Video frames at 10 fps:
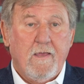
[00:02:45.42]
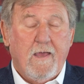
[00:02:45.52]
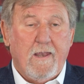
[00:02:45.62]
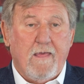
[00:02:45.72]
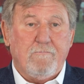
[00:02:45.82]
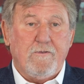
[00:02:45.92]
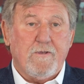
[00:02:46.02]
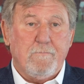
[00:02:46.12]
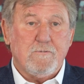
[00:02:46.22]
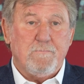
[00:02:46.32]
And every
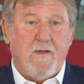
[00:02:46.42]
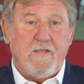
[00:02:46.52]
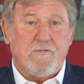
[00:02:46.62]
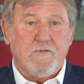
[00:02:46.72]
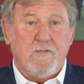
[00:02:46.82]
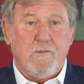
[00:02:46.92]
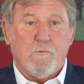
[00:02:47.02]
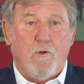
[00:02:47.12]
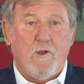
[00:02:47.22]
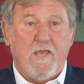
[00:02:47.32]
time it was my turn, they
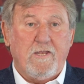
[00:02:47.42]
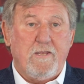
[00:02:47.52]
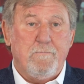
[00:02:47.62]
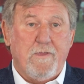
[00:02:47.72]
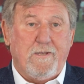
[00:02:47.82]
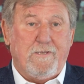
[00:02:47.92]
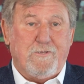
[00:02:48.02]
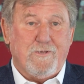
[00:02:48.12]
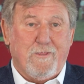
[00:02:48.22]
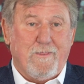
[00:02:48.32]
were all hiding behind
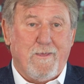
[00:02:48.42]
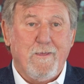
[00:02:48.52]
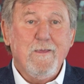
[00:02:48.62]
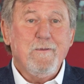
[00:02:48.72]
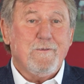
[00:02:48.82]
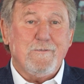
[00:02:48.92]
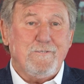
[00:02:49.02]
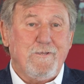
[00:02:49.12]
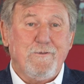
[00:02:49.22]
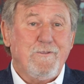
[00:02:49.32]
each other, because
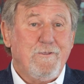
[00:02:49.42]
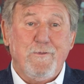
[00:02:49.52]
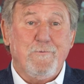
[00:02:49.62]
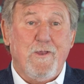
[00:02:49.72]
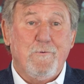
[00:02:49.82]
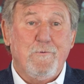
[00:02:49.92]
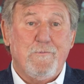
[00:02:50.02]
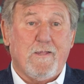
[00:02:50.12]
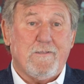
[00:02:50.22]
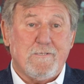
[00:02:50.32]
you knew
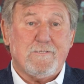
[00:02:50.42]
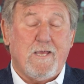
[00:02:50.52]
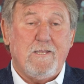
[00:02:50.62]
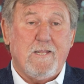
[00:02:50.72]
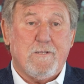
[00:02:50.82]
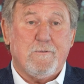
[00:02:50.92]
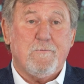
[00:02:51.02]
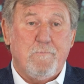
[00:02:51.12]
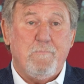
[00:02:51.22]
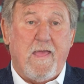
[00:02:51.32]
that the side
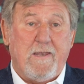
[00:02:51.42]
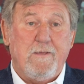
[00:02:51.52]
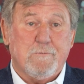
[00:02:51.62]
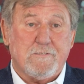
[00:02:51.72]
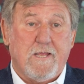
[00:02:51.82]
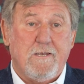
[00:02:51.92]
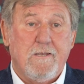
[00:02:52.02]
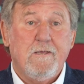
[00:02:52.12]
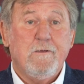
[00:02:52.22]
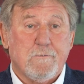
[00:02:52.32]
that Benny was in
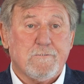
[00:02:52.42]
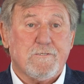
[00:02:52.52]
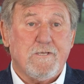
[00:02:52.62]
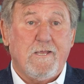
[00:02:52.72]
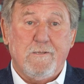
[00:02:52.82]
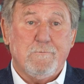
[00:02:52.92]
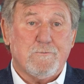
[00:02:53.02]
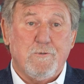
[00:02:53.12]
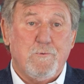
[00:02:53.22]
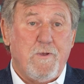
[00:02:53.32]
was the side that was
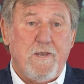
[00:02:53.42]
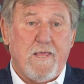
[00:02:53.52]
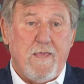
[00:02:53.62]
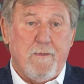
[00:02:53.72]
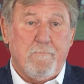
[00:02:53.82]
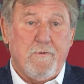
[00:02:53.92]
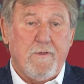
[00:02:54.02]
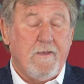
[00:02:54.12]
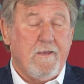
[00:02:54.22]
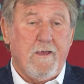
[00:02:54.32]
going to win the game.
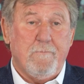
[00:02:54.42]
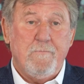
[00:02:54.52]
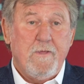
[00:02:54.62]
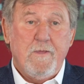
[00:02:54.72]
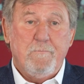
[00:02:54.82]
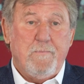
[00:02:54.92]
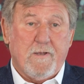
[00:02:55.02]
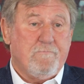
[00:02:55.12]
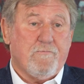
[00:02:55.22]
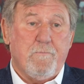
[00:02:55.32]

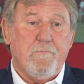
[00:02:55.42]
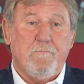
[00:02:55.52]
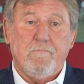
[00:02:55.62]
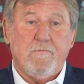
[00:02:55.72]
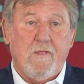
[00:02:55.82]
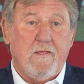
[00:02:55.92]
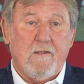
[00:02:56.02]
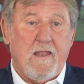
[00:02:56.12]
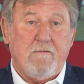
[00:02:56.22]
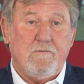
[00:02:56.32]
But from the
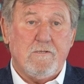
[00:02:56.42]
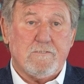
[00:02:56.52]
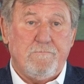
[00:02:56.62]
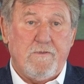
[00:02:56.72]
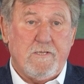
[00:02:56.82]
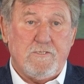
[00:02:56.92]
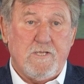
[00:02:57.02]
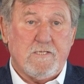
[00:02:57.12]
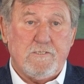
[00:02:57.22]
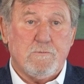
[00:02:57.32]
11 years of age,
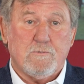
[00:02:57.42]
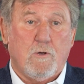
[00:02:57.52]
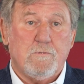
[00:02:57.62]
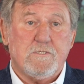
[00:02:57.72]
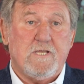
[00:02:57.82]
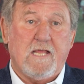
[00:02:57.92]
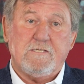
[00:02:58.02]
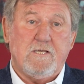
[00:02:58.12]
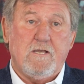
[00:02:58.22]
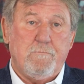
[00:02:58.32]
yes, he was always
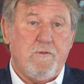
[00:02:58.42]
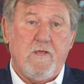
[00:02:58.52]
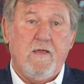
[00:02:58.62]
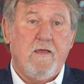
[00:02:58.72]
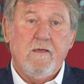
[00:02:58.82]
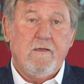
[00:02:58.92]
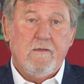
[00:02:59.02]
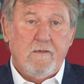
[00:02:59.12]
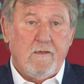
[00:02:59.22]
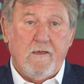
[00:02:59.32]
destined to be
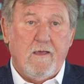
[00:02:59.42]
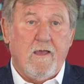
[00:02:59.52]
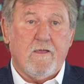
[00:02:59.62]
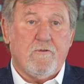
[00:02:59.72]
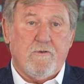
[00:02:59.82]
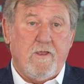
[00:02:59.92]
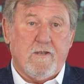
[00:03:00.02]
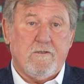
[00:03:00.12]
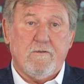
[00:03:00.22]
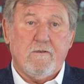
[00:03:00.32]
a great